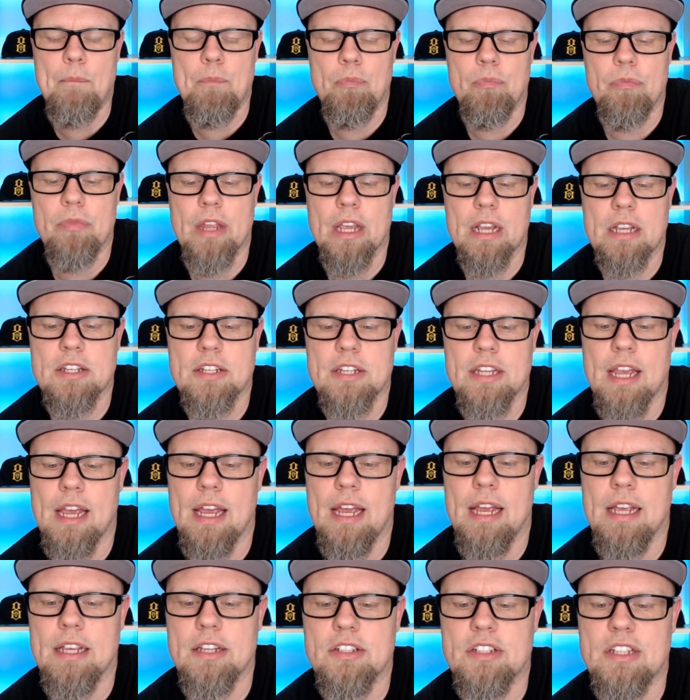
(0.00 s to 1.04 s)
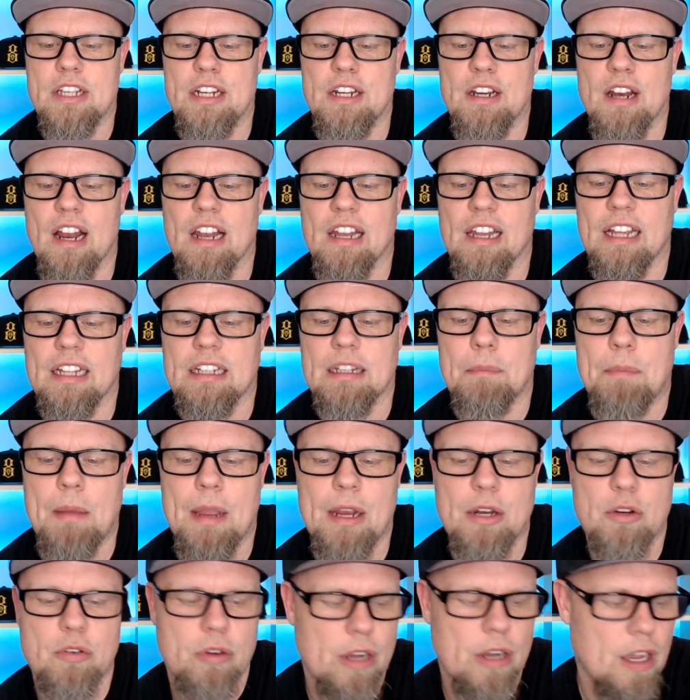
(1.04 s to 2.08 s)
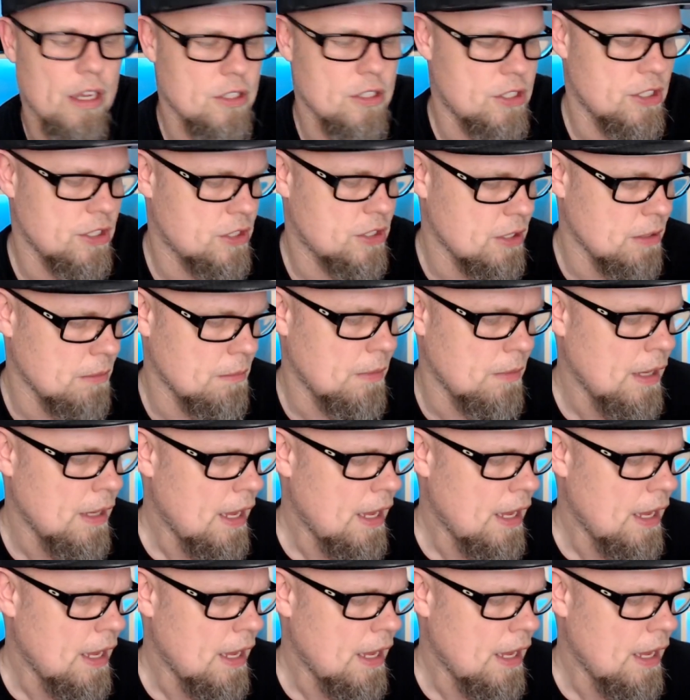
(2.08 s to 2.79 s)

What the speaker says: Nick says, did not like the Patreon system.